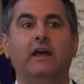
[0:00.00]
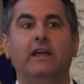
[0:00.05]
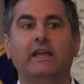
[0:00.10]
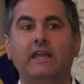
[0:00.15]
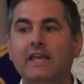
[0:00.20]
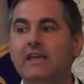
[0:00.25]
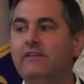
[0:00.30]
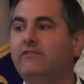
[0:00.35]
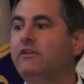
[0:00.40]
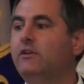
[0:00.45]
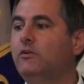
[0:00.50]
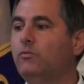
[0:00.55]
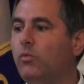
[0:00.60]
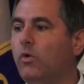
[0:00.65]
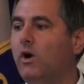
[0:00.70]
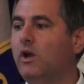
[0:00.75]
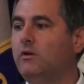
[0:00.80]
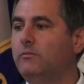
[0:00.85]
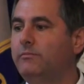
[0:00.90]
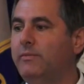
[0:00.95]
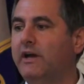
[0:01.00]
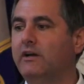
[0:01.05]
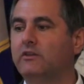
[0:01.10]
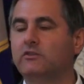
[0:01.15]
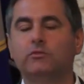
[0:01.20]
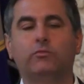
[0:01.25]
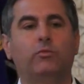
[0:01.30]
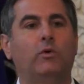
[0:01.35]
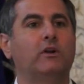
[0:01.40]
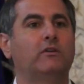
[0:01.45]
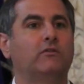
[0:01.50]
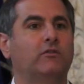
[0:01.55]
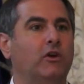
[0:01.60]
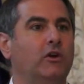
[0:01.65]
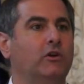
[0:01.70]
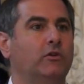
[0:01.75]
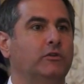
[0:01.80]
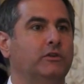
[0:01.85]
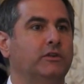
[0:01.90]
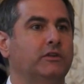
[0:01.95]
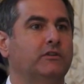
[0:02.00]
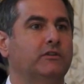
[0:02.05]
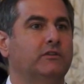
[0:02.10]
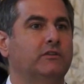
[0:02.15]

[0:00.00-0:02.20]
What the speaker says: Even One Belt, One Road,